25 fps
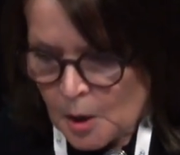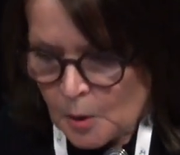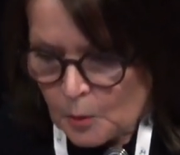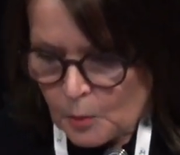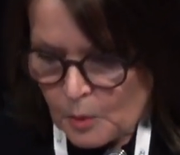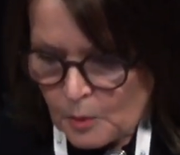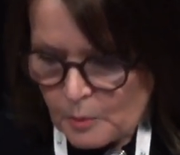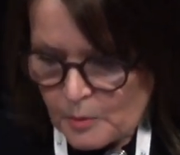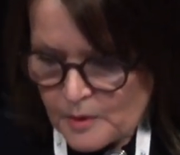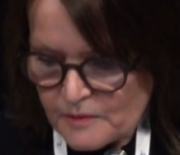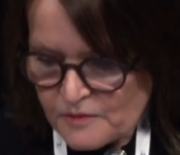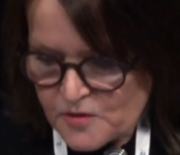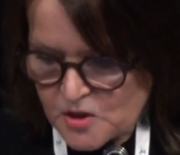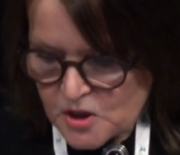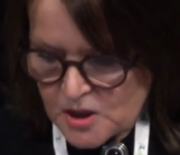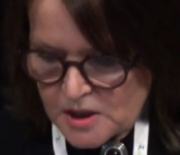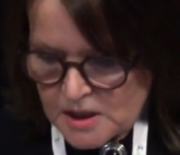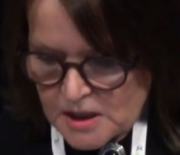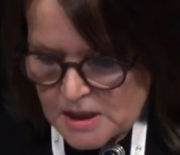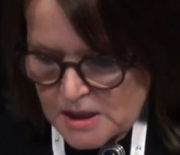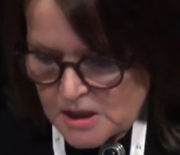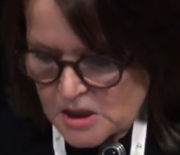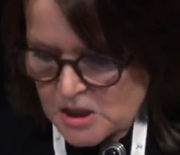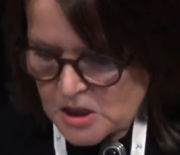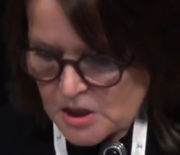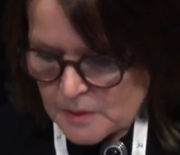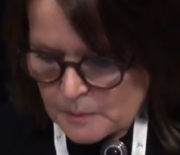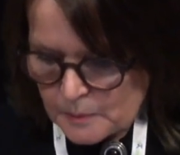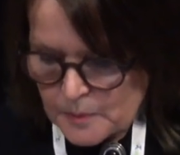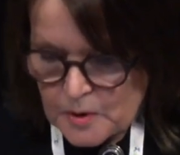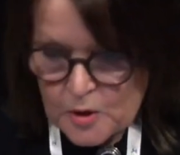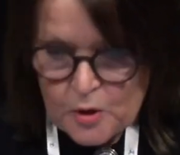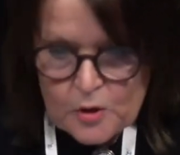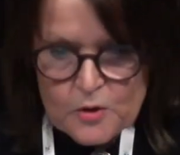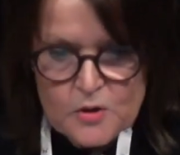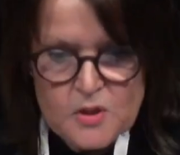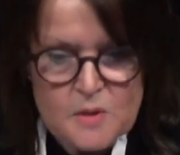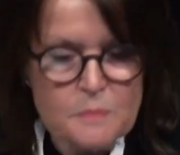Well, we've done it
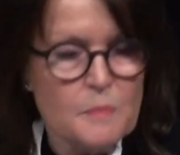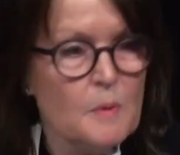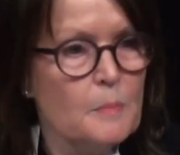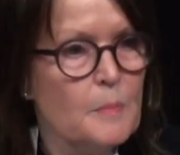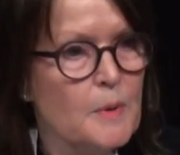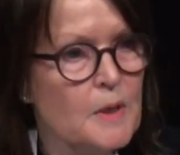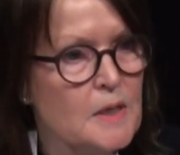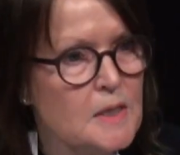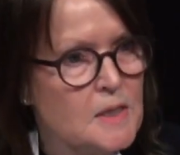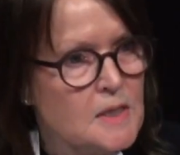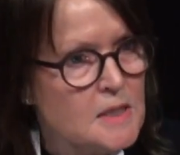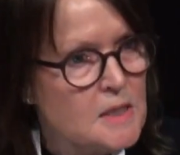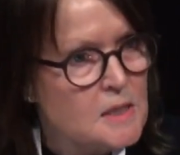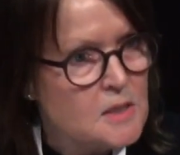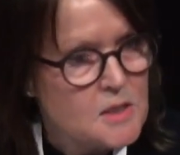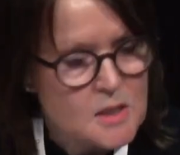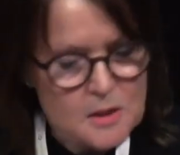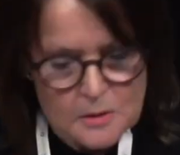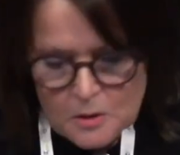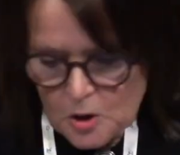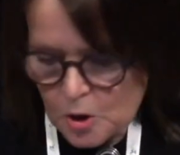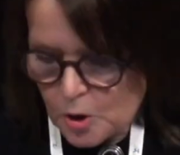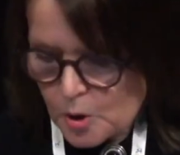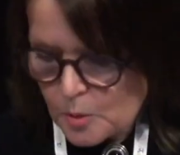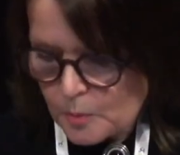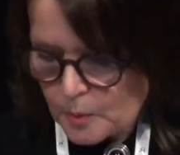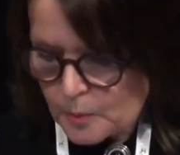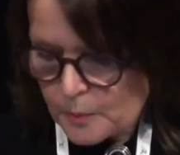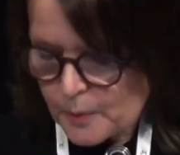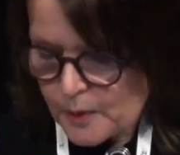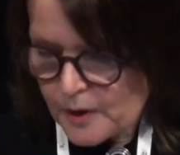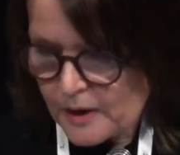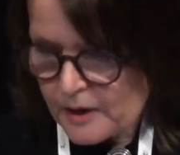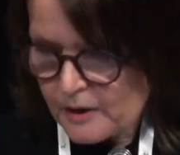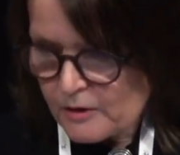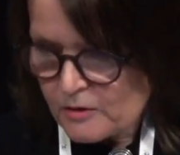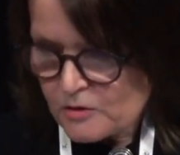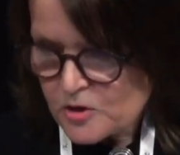because mobility is a global
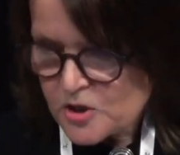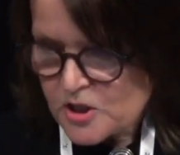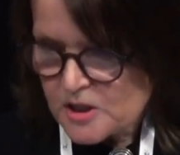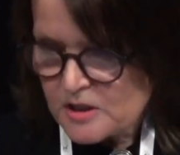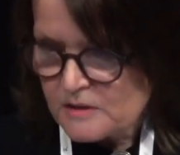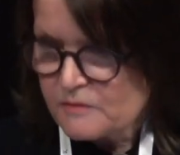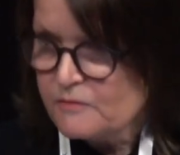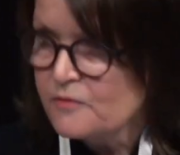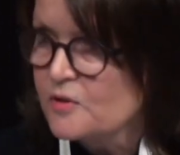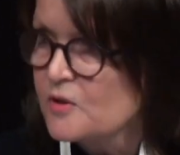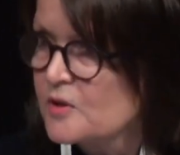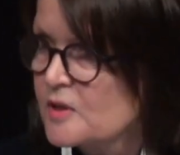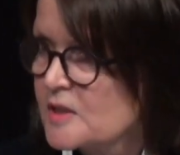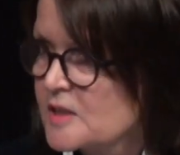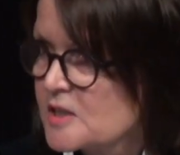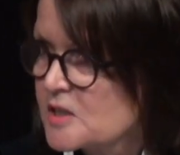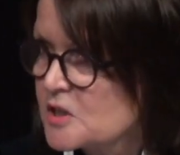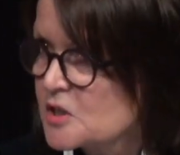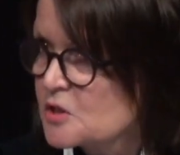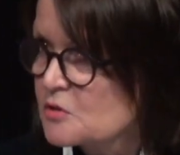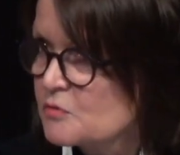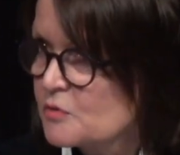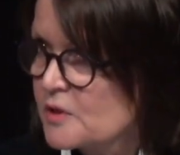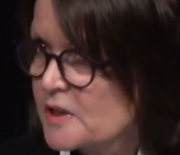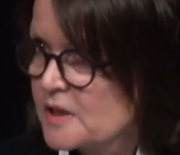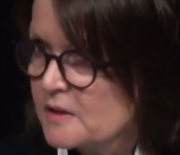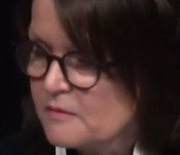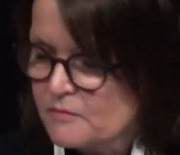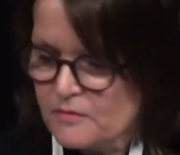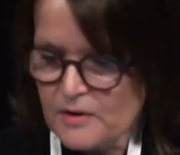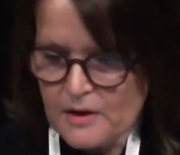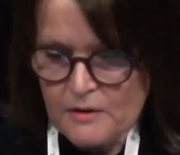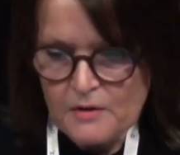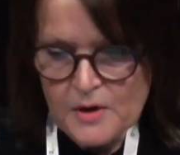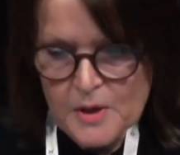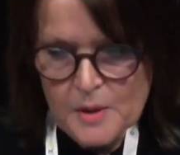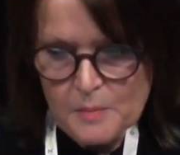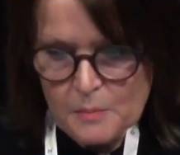priority for these 3
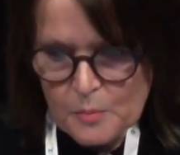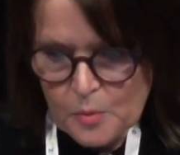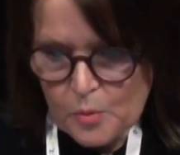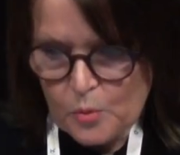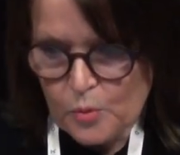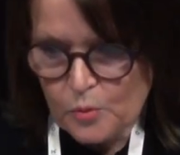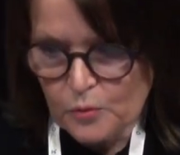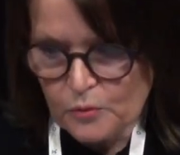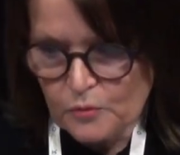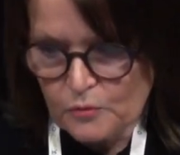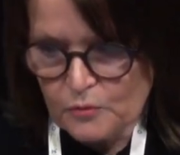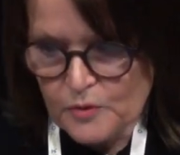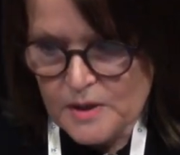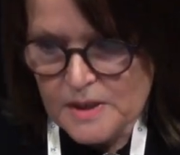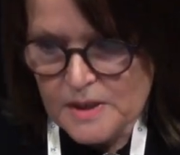very important